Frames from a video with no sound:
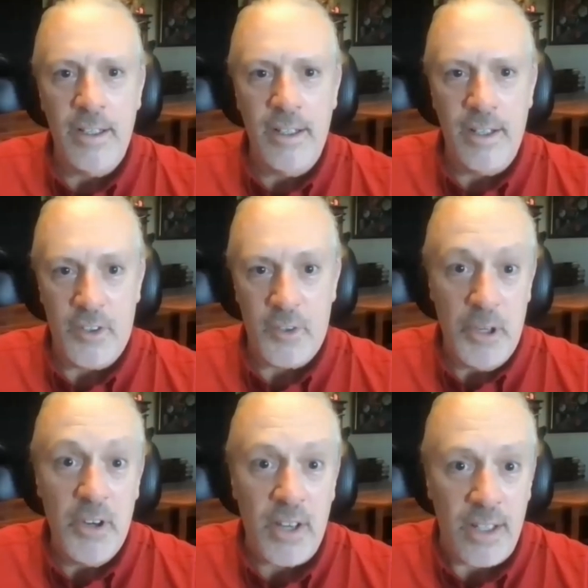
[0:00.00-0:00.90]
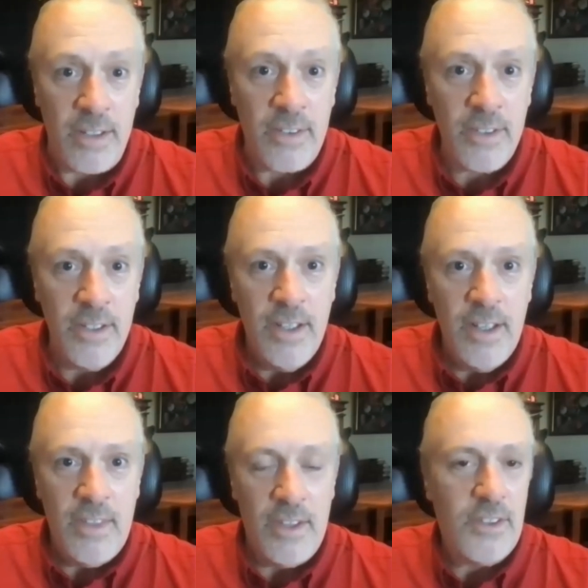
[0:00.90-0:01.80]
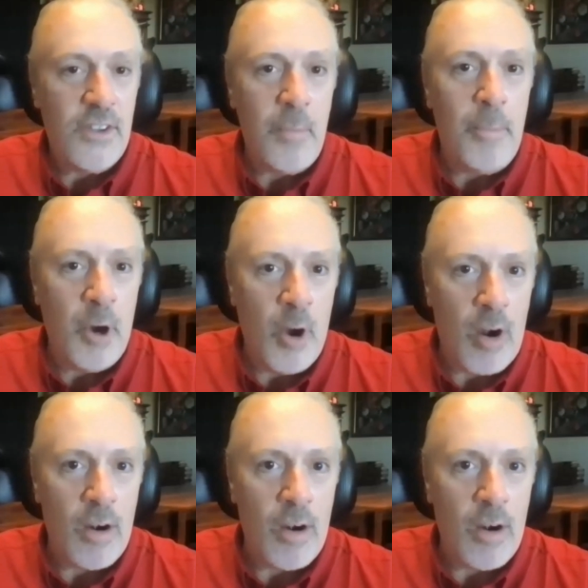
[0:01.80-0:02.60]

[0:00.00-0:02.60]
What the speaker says: an experience that's subpar.